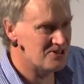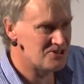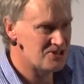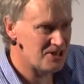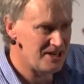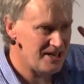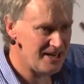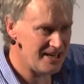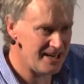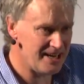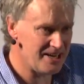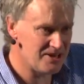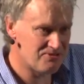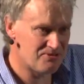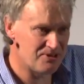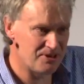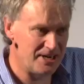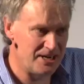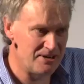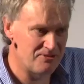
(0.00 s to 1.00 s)
such a need
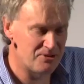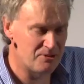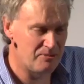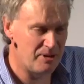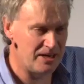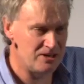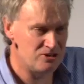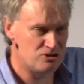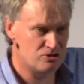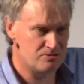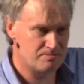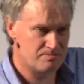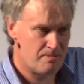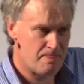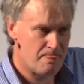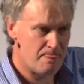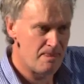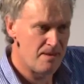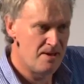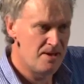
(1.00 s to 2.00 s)
for information.
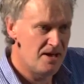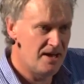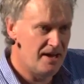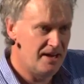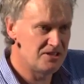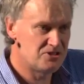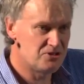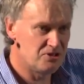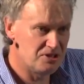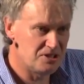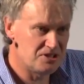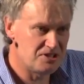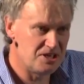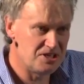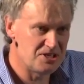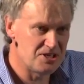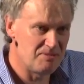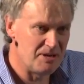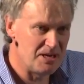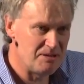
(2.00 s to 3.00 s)
And it's good to
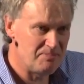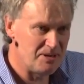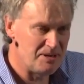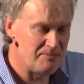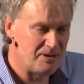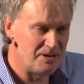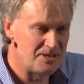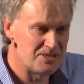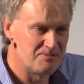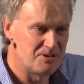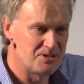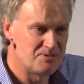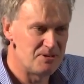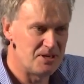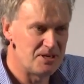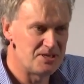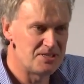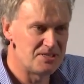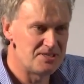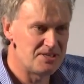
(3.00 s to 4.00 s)
see so many people, I suppose,
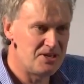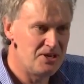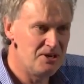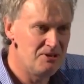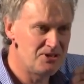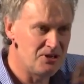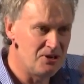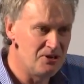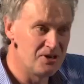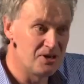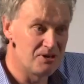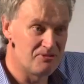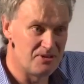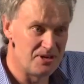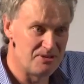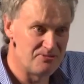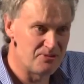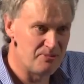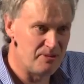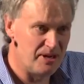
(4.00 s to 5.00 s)
because there's a huge hunger for
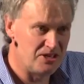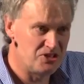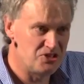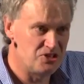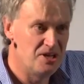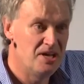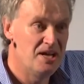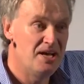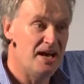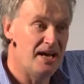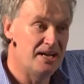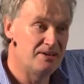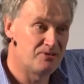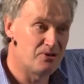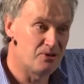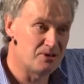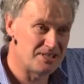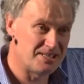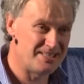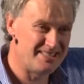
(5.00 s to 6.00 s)
information and, of
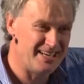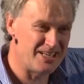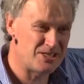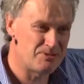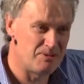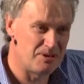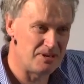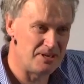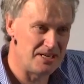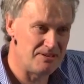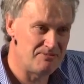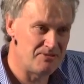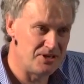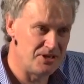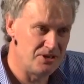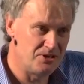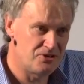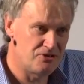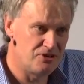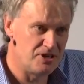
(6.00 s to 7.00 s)
course, a desperate need for
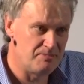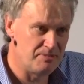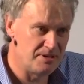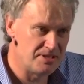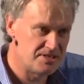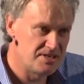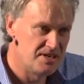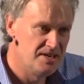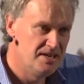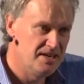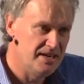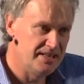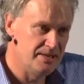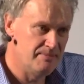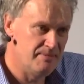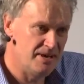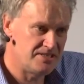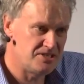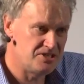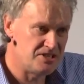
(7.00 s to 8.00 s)
new treatments. And the
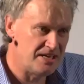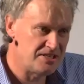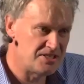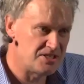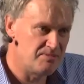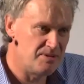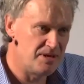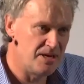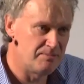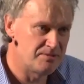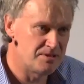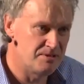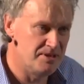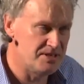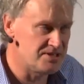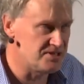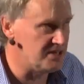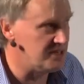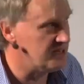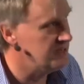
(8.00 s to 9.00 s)
message has to be
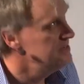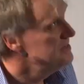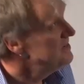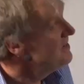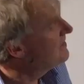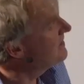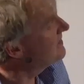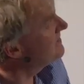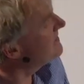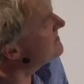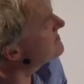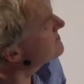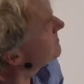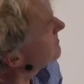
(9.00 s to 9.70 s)
optimistic, that these